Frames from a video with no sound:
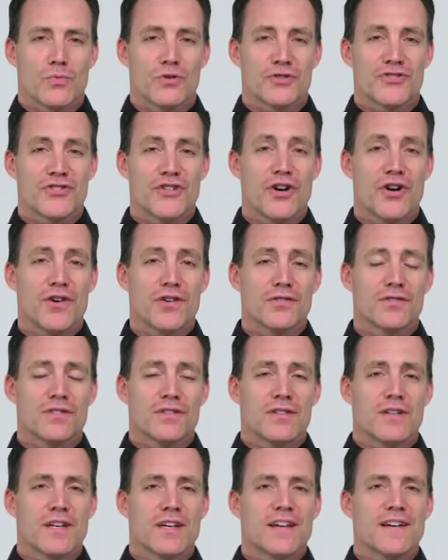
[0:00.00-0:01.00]
result?
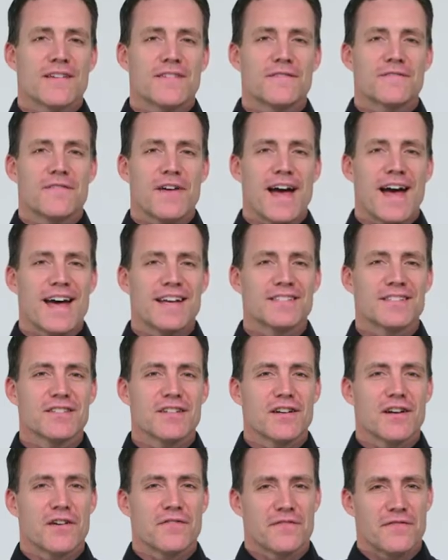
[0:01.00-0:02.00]
Fast,
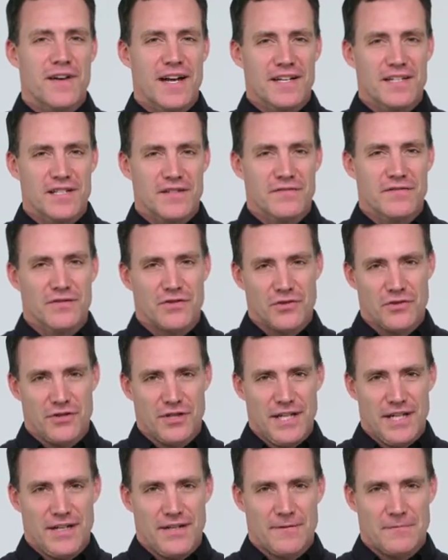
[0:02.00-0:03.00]
effective
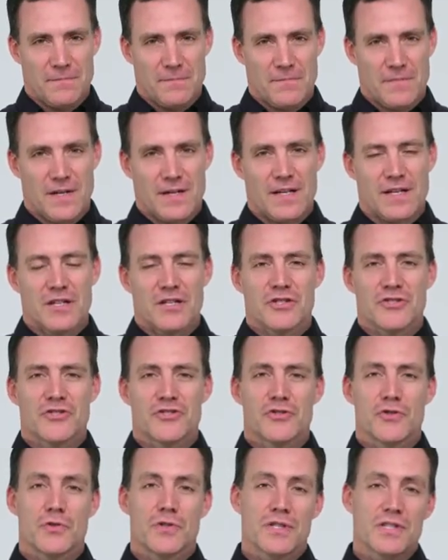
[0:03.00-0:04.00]
learning.
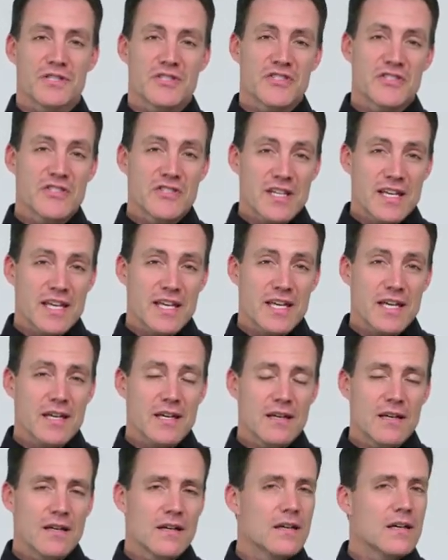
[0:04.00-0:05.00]
Students see,
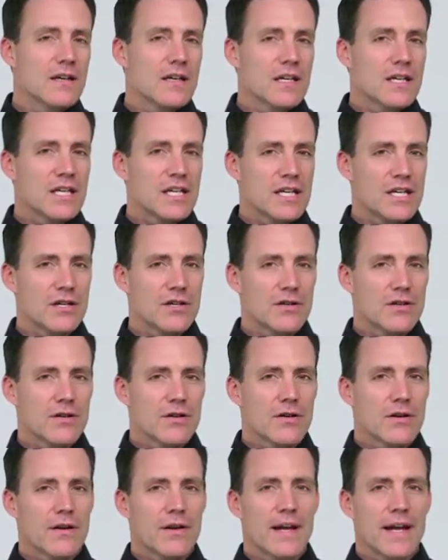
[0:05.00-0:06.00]

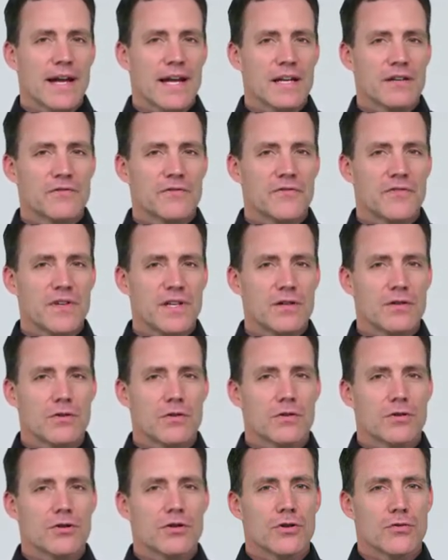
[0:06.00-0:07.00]
hear, and
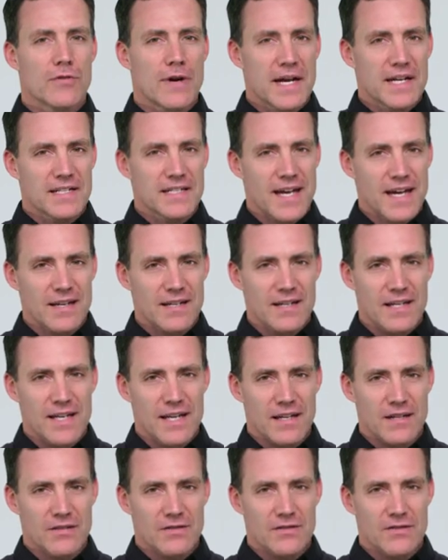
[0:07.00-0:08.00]
feel correct
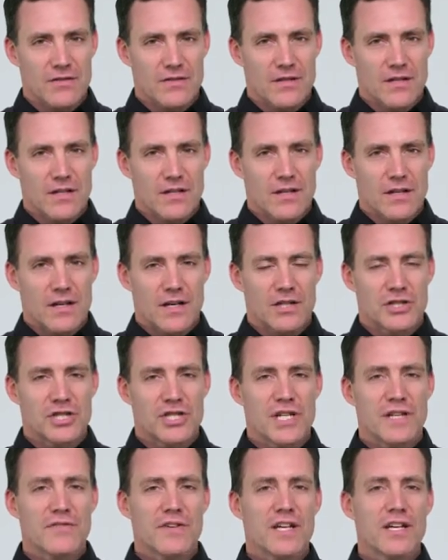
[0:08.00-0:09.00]
techniques,
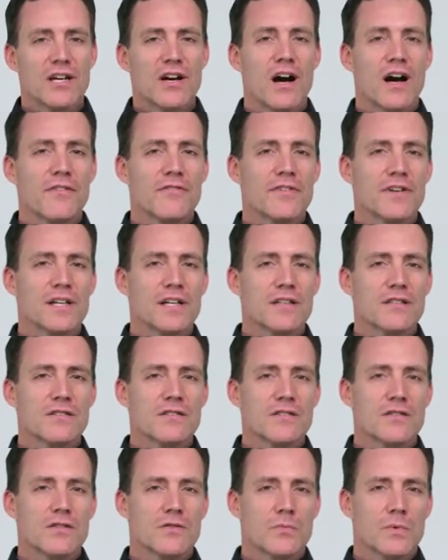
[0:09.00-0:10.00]
achieving
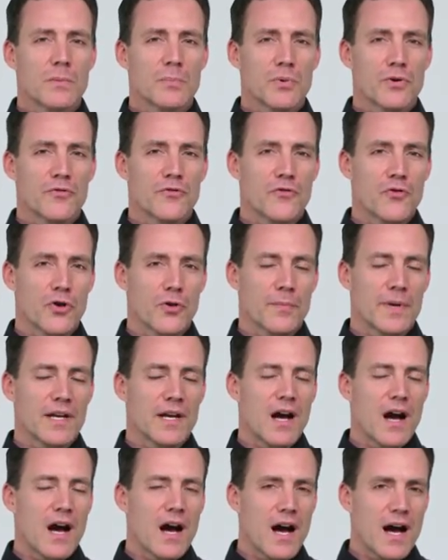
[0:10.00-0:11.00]
confidence when performing
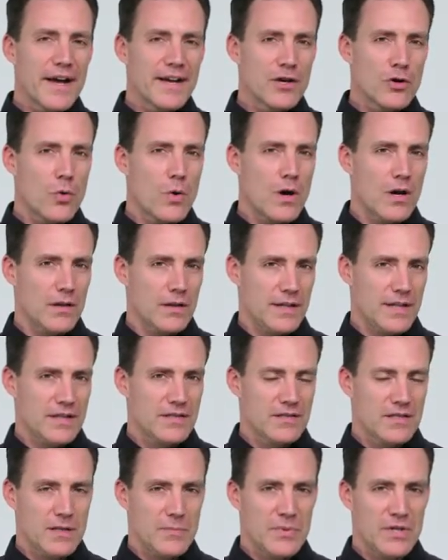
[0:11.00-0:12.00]
high quality
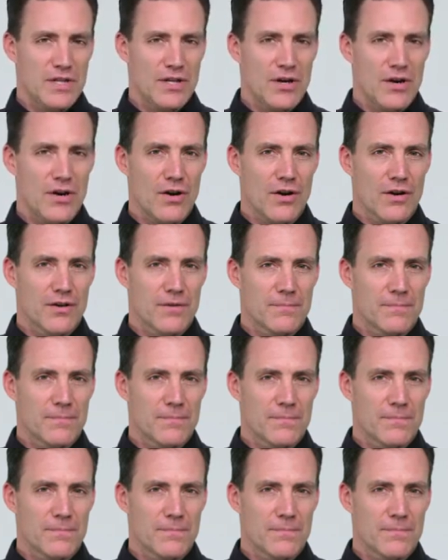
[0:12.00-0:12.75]
CPR.